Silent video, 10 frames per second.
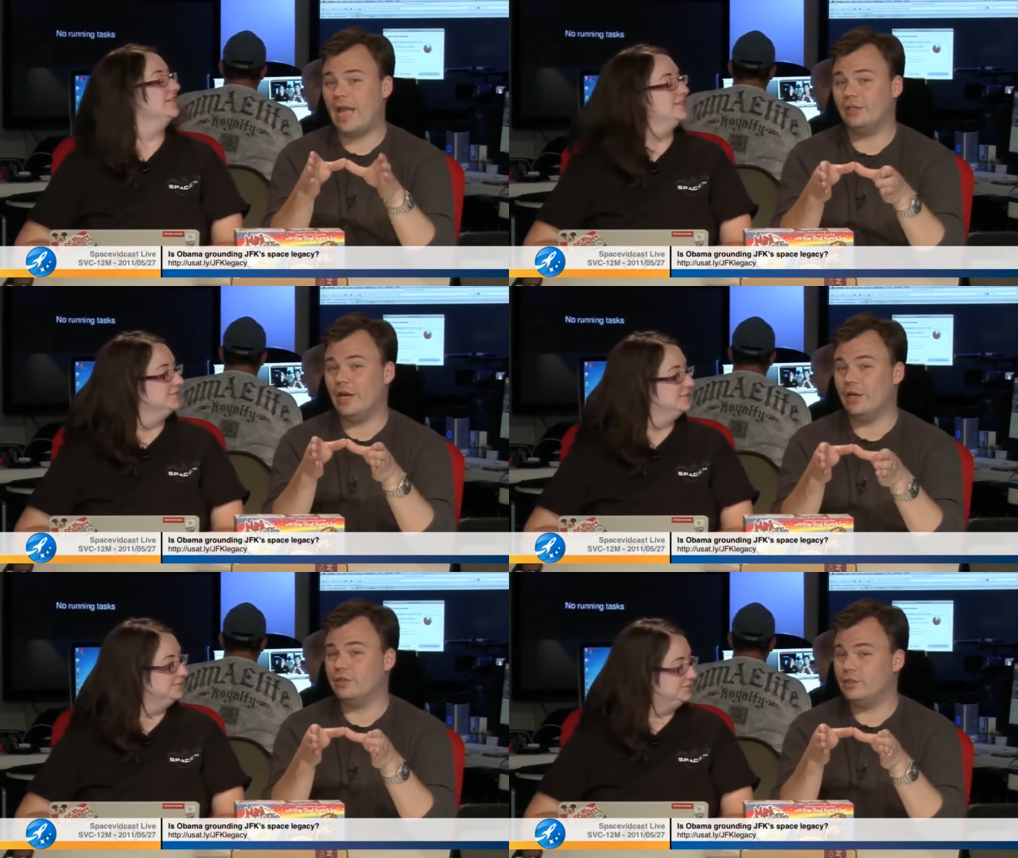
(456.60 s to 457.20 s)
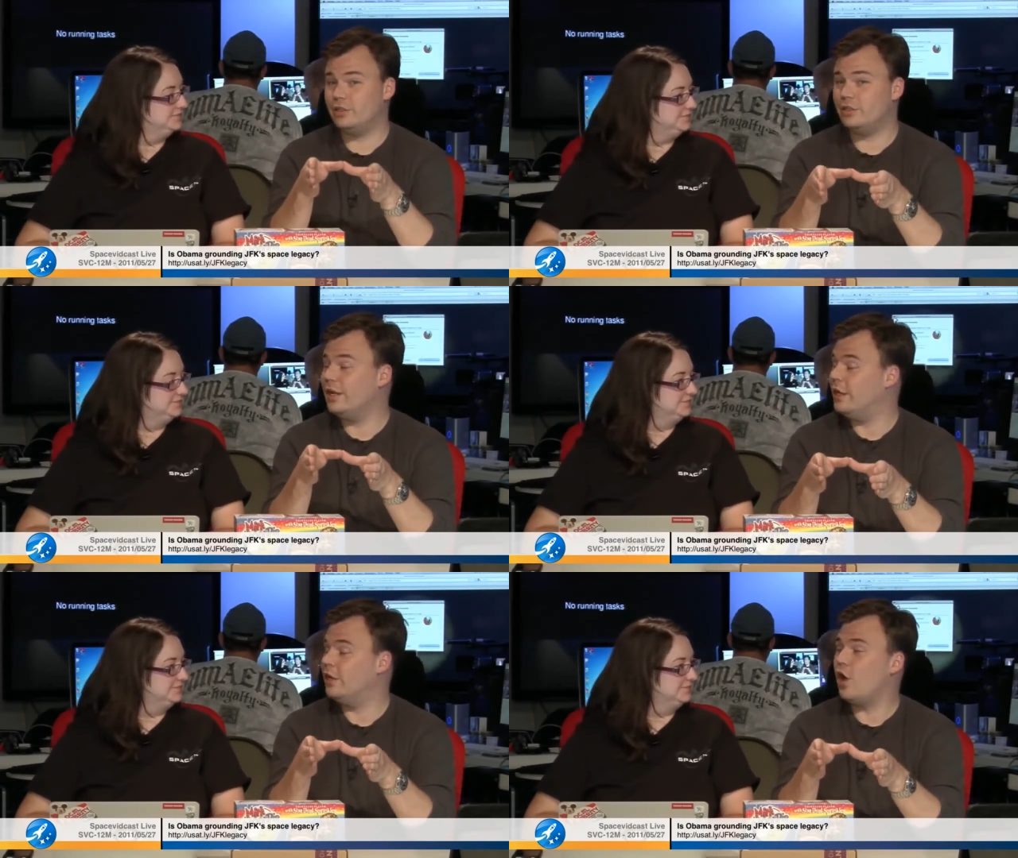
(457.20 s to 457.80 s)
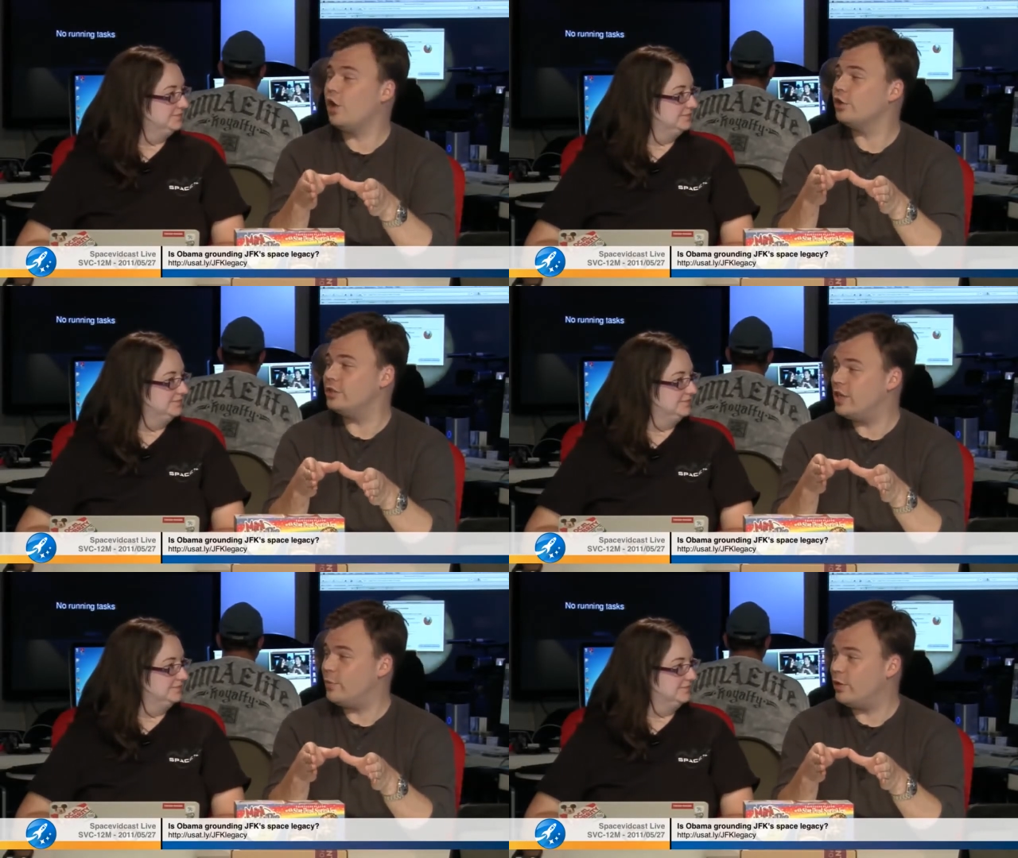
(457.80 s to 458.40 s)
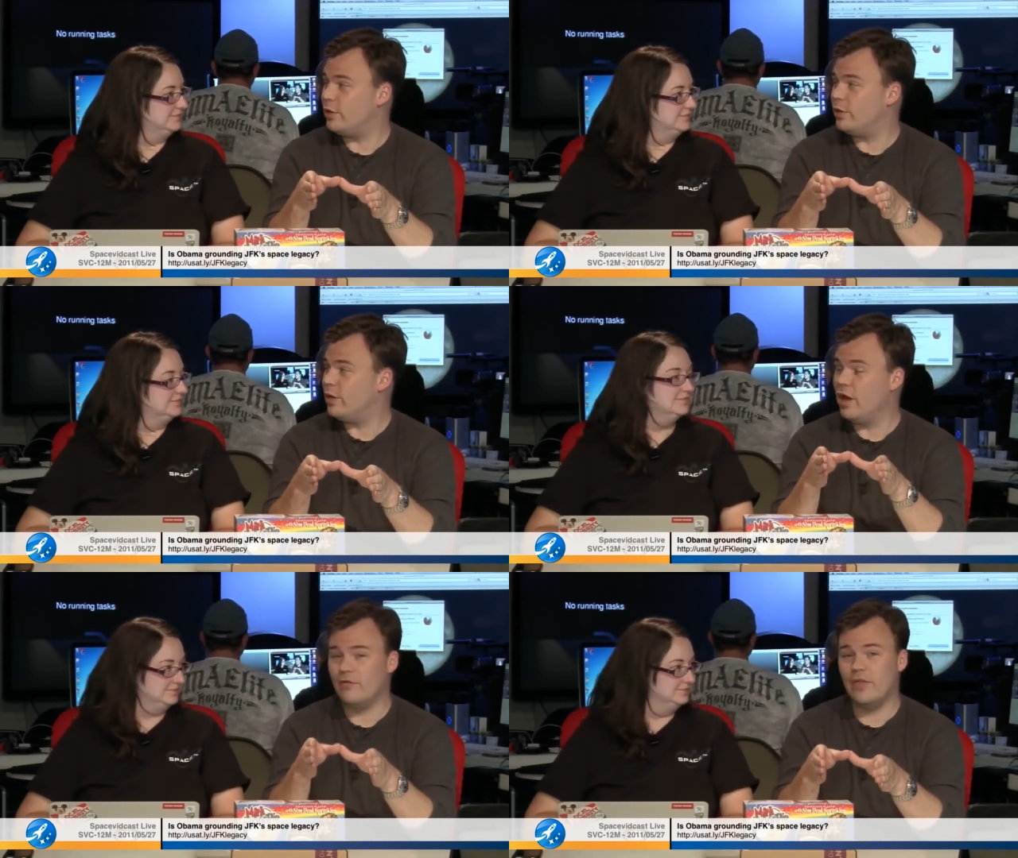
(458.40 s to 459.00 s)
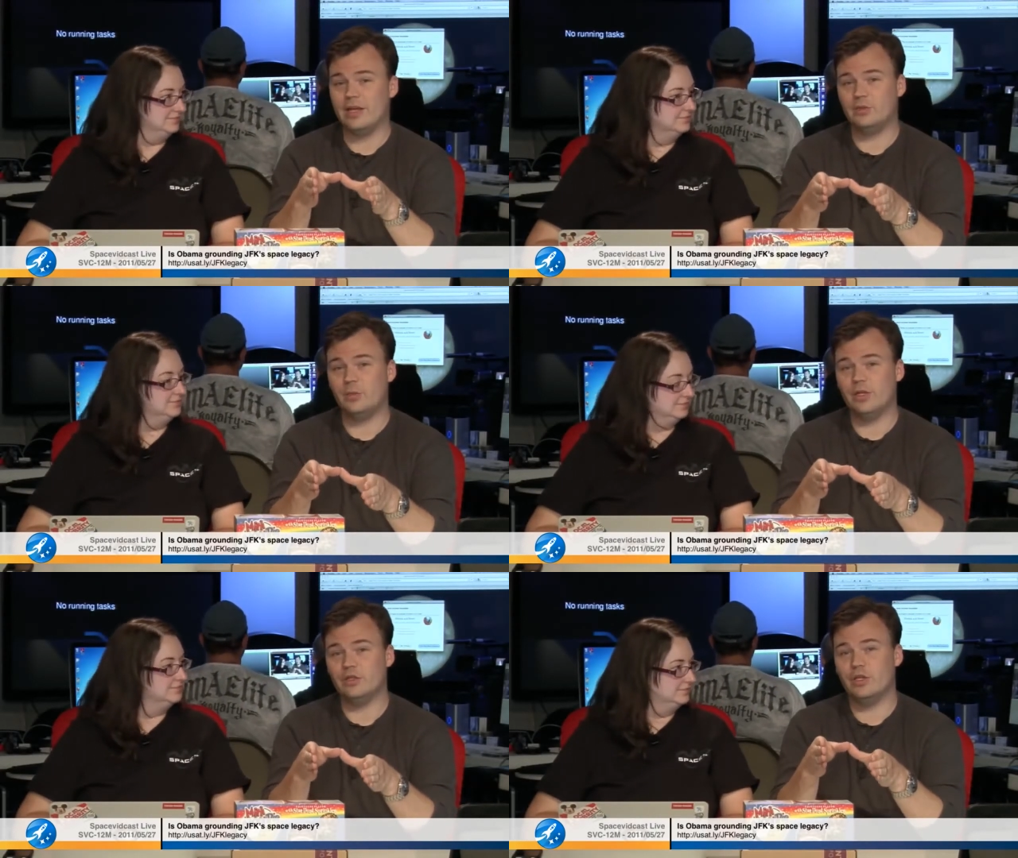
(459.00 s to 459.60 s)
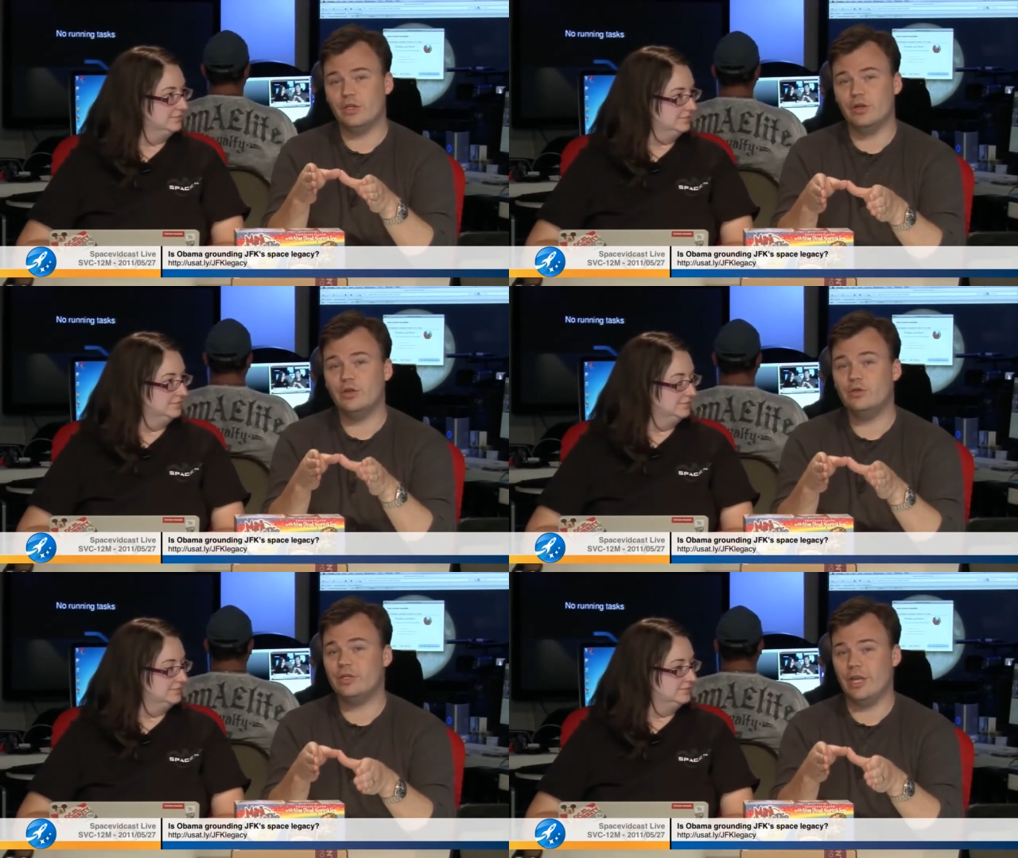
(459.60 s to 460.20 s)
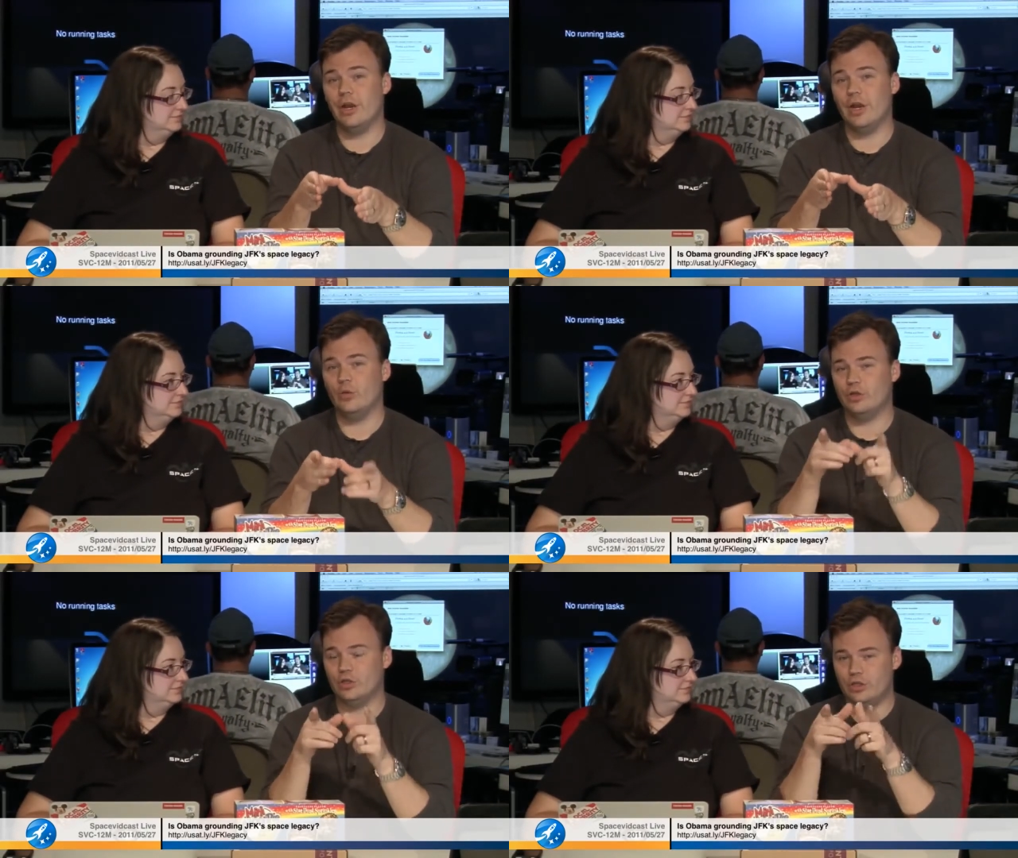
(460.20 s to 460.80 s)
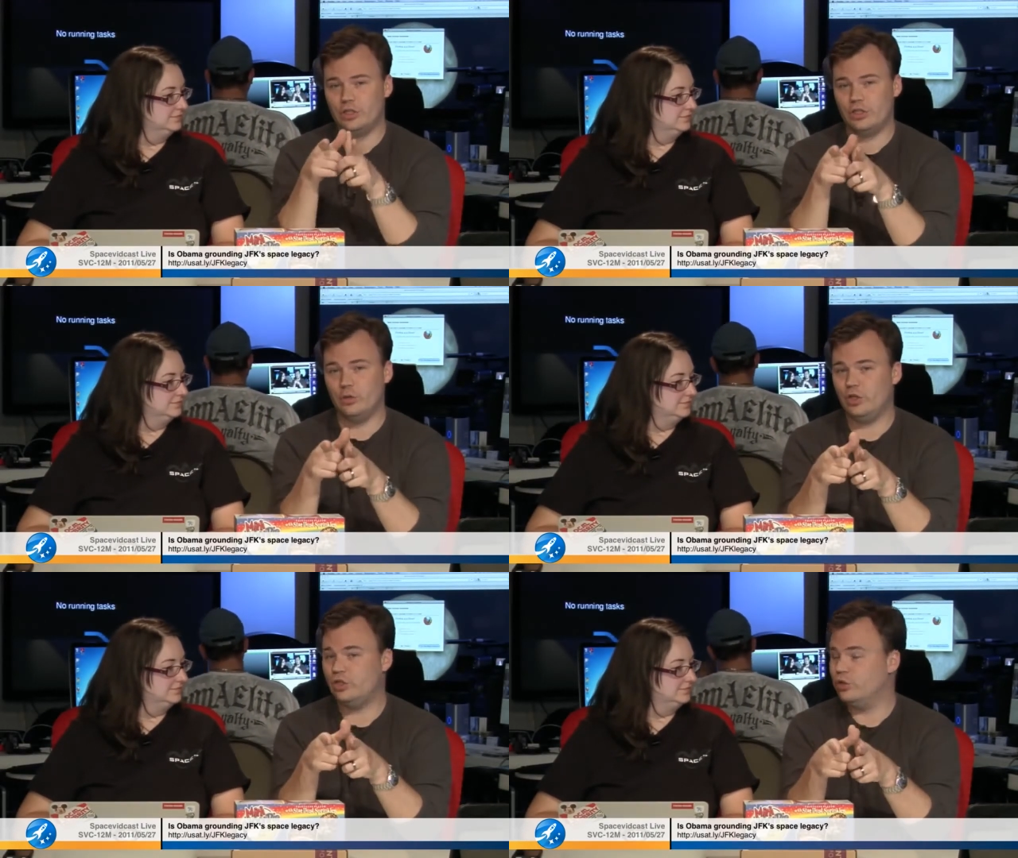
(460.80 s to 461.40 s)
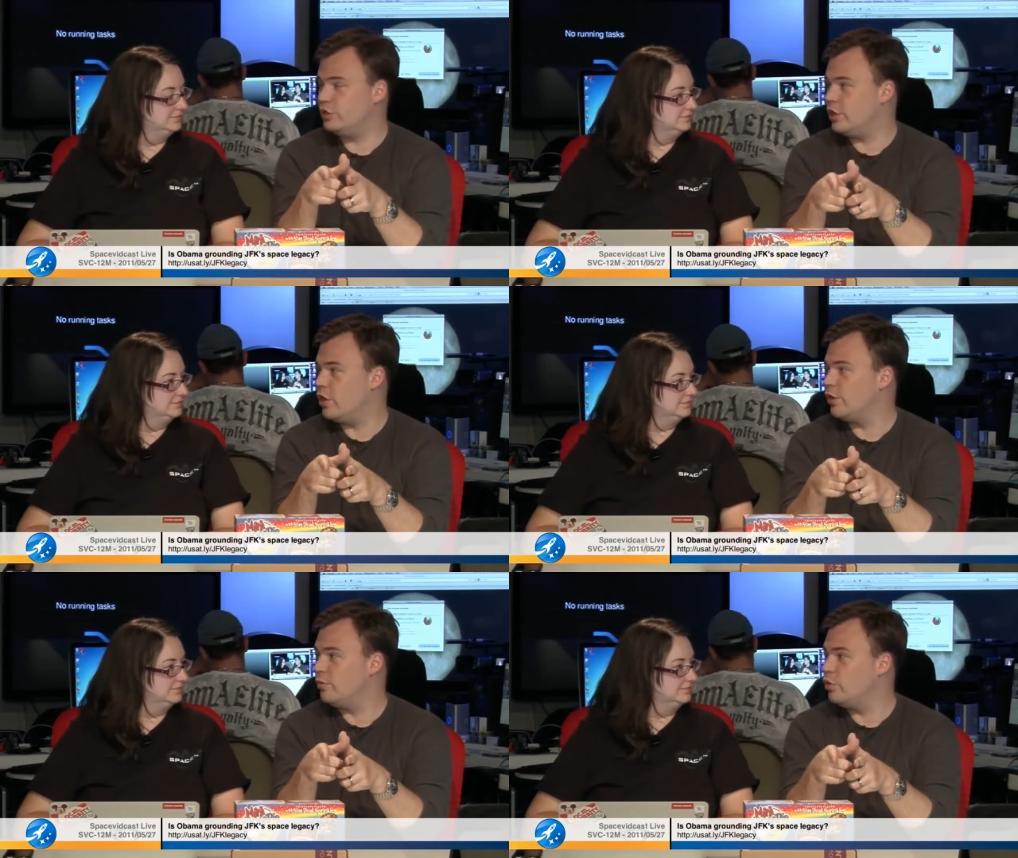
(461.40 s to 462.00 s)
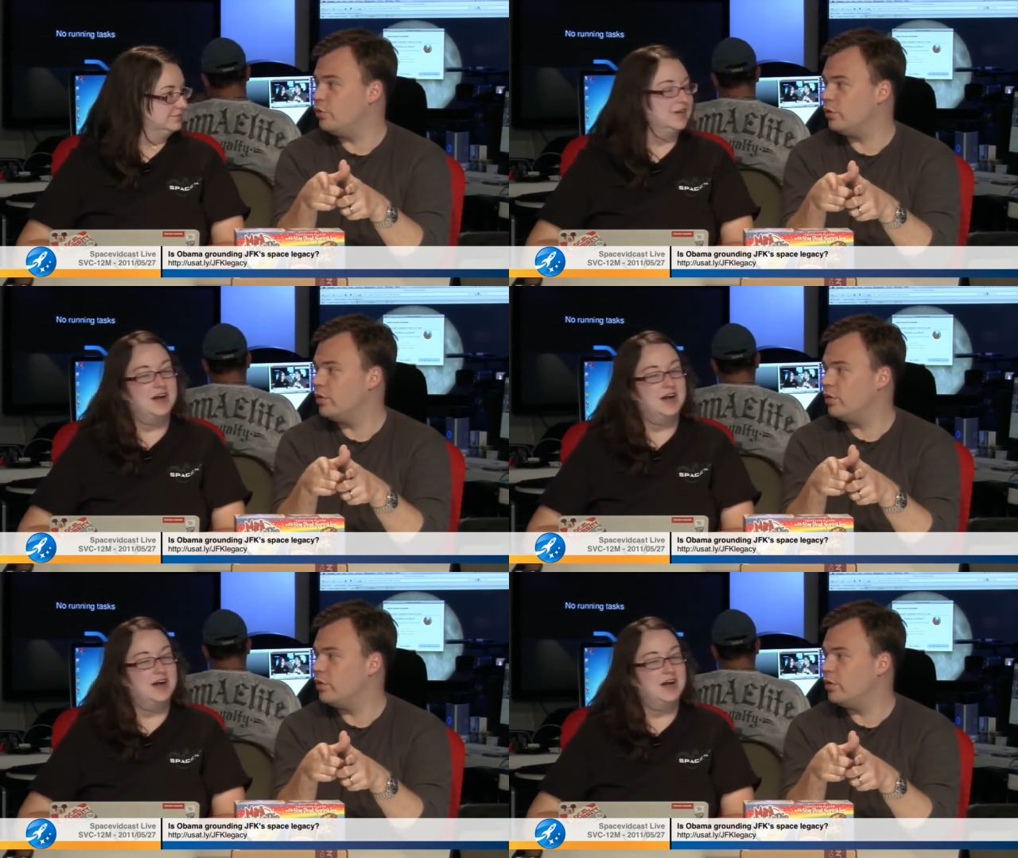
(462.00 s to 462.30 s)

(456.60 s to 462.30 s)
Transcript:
Speaker 1: actually aired a slightly longer snippet mm -hmm. of mm-hmm. that speech than you're used to hearing, which is just the "We choose to go to the moon"